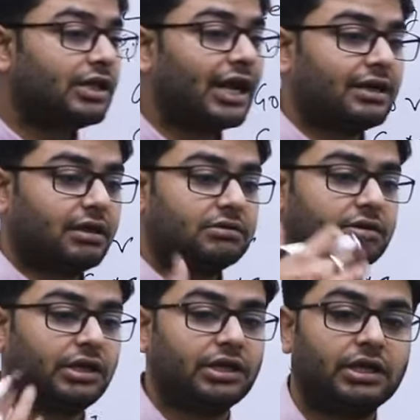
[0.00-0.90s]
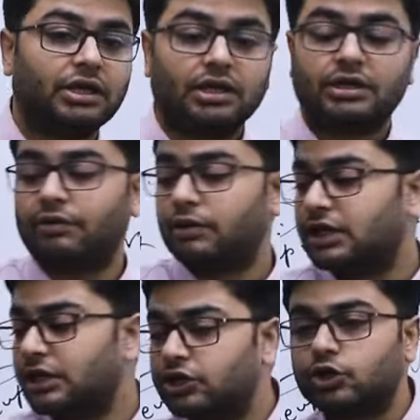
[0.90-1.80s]
that there was
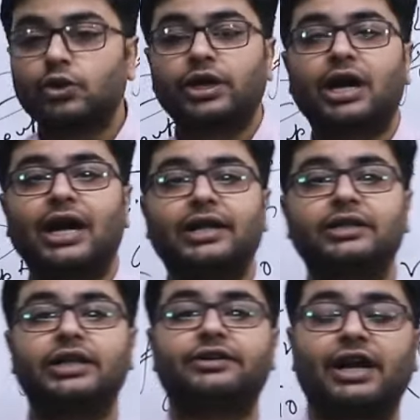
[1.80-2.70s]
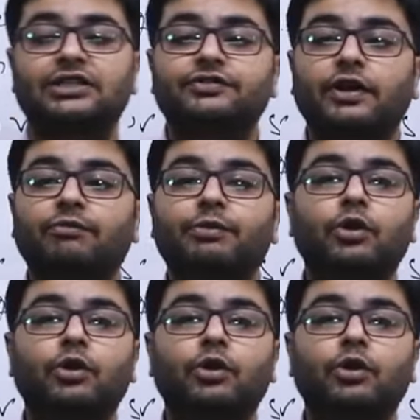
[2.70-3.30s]
an issue regarding the transfer of